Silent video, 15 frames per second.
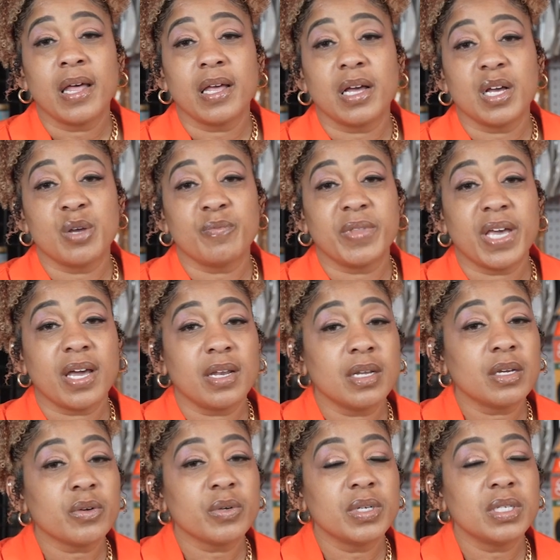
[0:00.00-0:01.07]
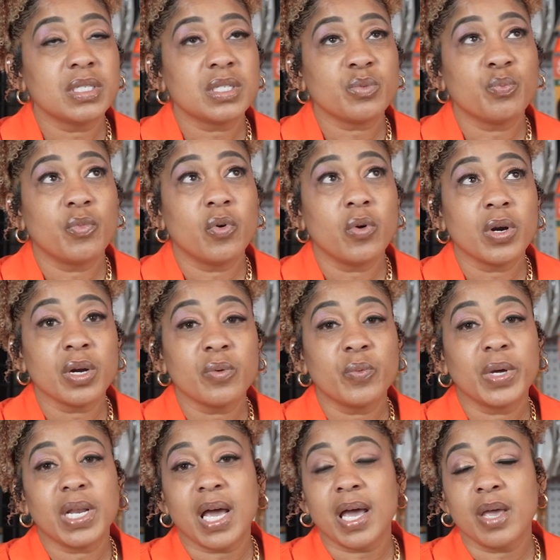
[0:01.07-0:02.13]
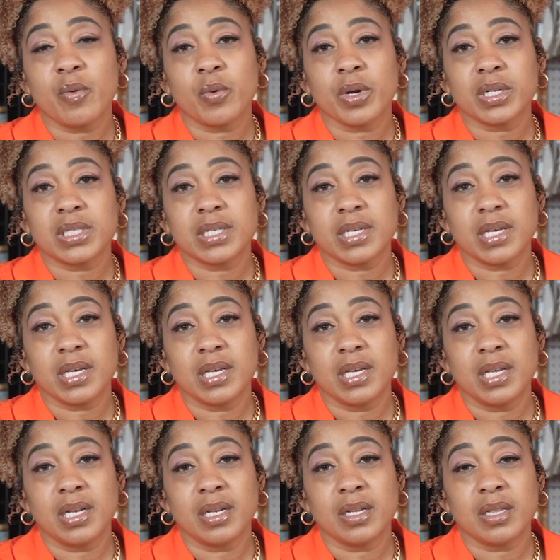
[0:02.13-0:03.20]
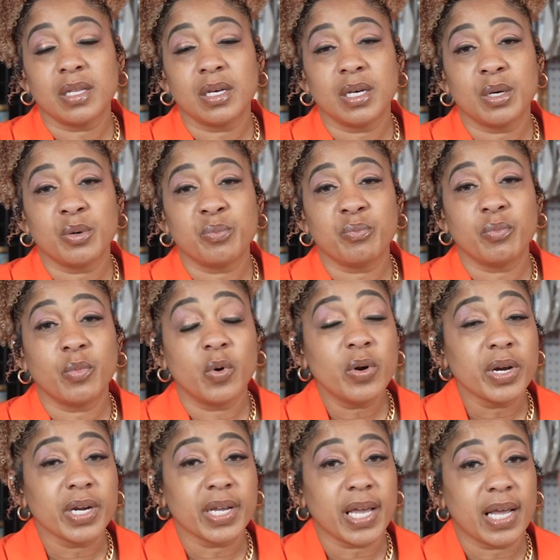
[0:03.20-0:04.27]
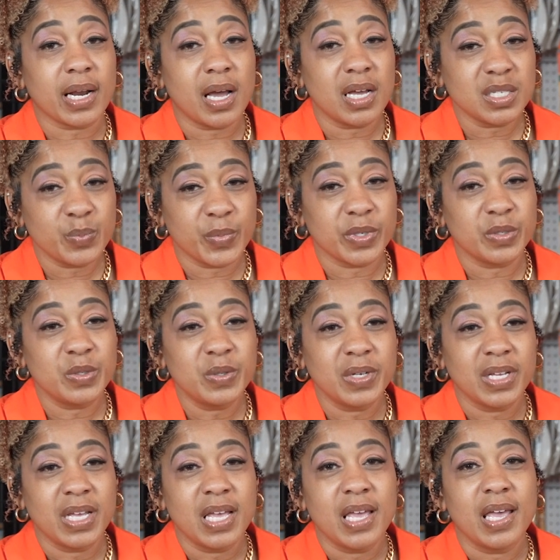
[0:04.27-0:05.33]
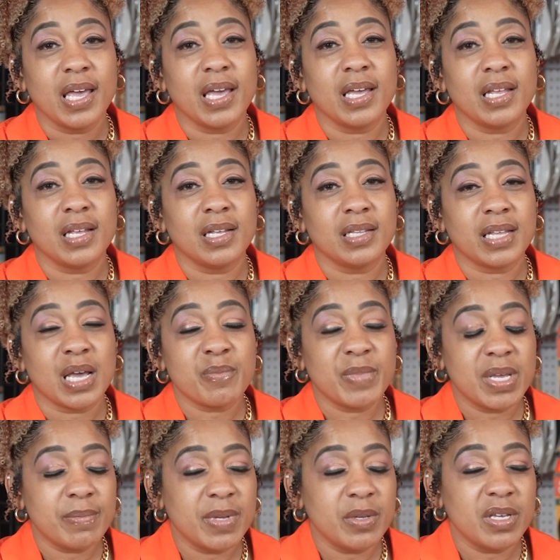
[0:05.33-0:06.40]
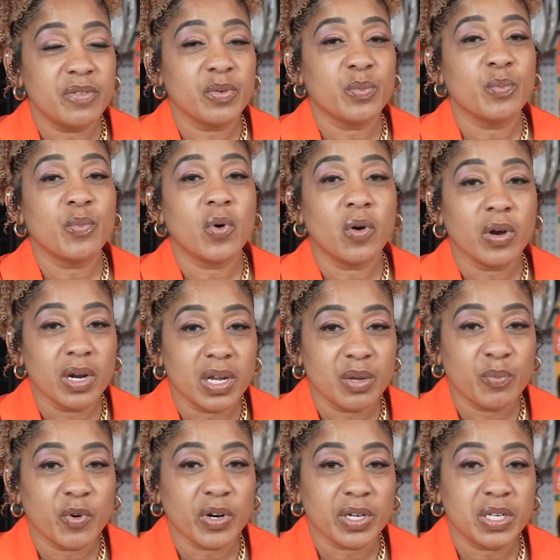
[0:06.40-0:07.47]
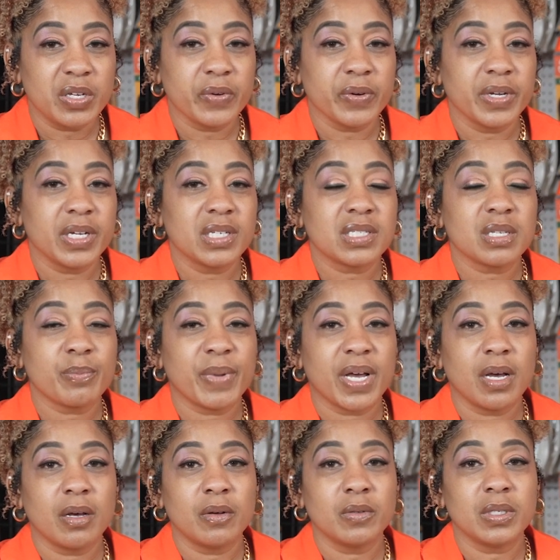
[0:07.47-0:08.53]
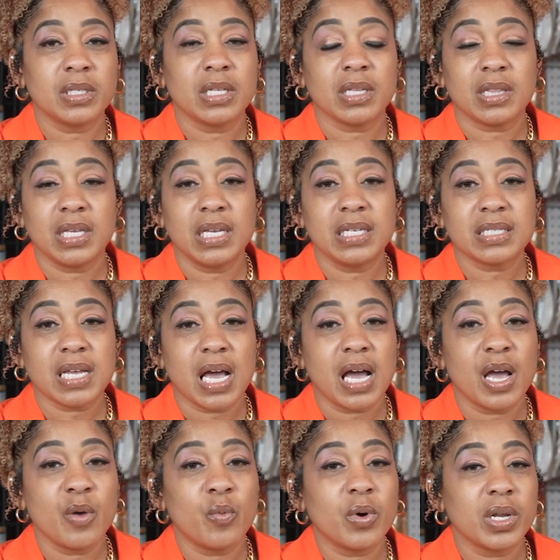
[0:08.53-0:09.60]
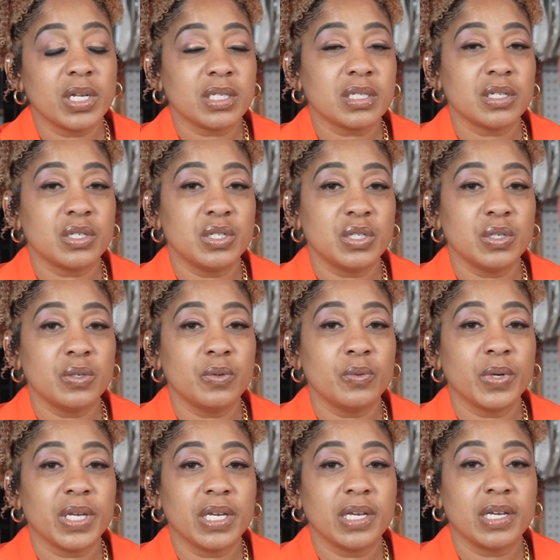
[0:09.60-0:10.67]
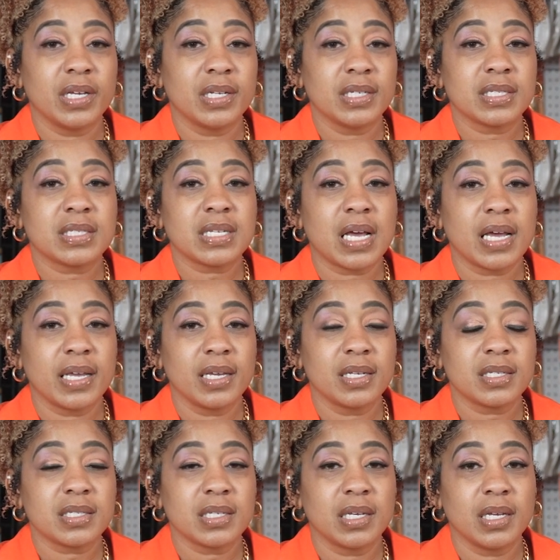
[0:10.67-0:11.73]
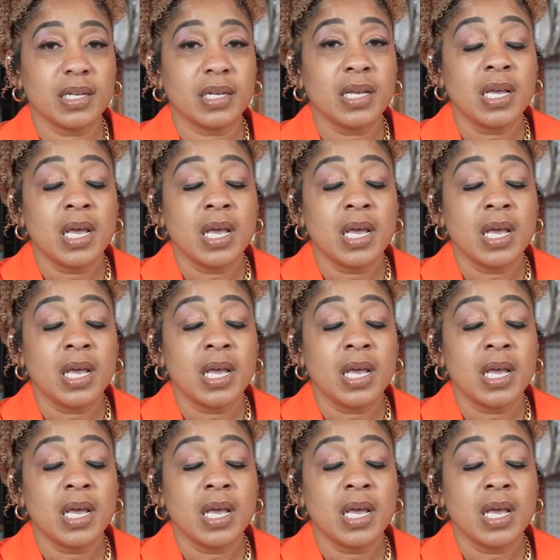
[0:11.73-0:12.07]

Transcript: That increased more when I worked in the morgue at a hospital, and that made me even more and more curious about the things I wanted to do in science. And